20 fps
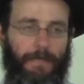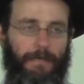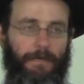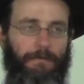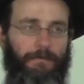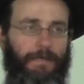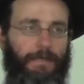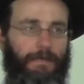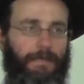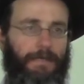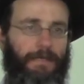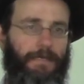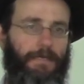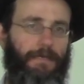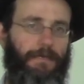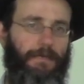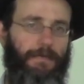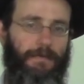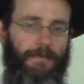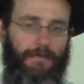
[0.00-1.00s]
But
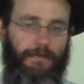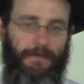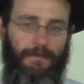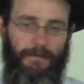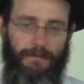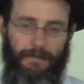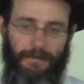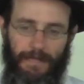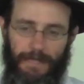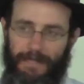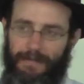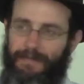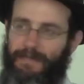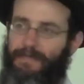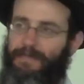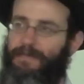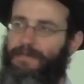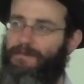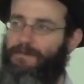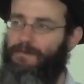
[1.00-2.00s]
the
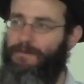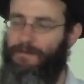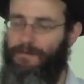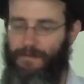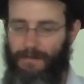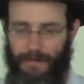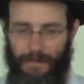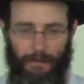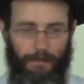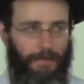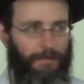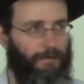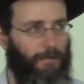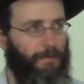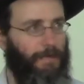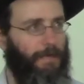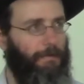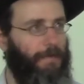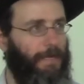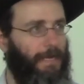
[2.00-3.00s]
Hasidim, coming
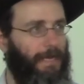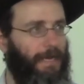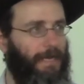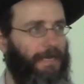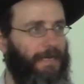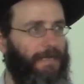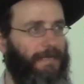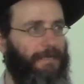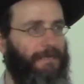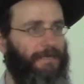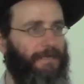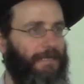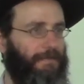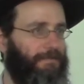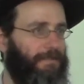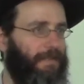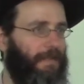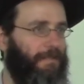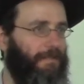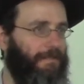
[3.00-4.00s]
from Kabbalah,
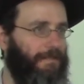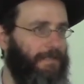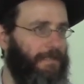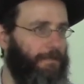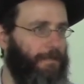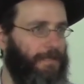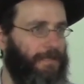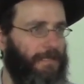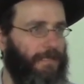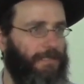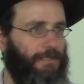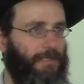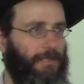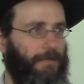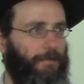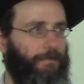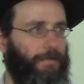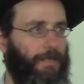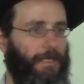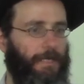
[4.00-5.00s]
gave another
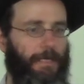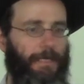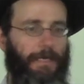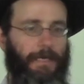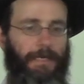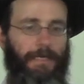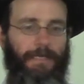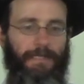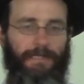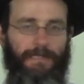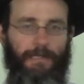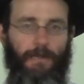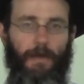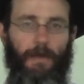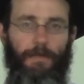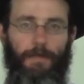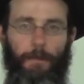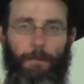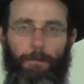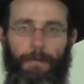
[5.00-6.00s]
interpretation. He
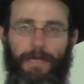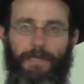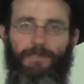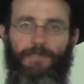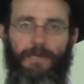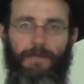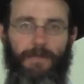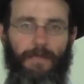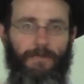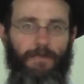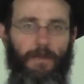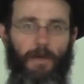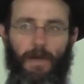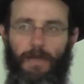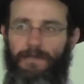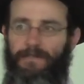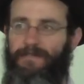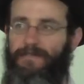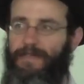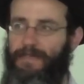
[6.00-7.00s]
saw the picture that
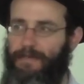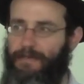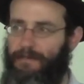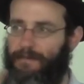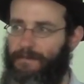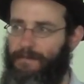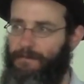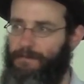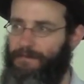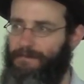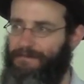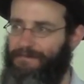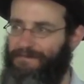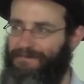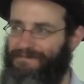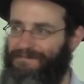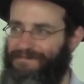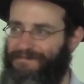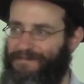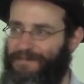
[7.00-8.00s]
God sees.
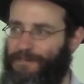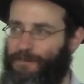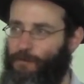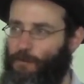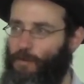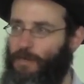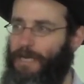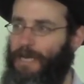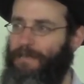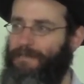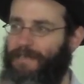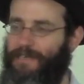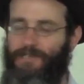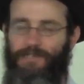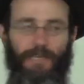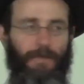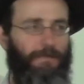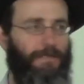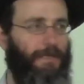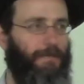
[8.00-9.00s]
Tmunat
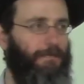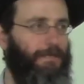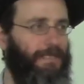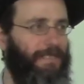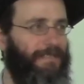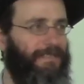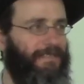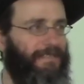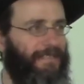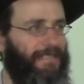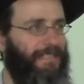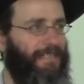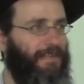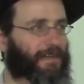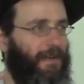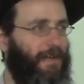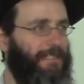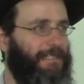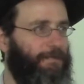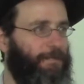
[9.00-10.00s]
Hashem Yabit, seeing
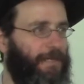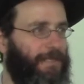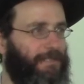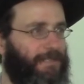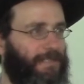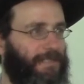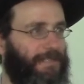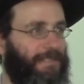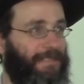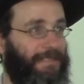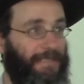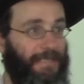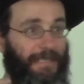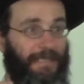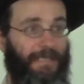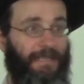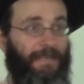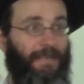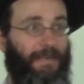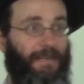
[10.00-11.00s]
God's picture, is
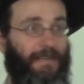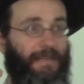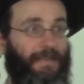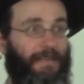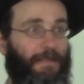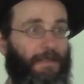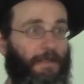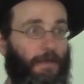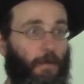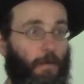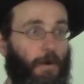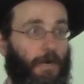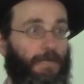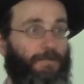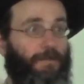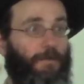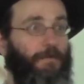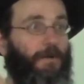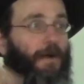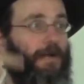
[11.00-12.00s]
seeing the world
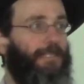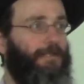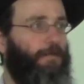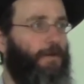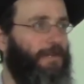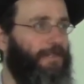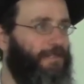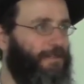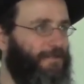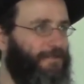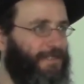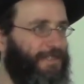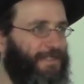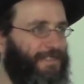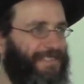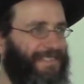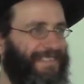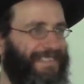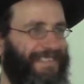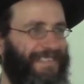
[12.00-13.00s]
from God's point of
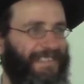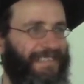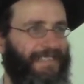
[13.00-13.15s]
view,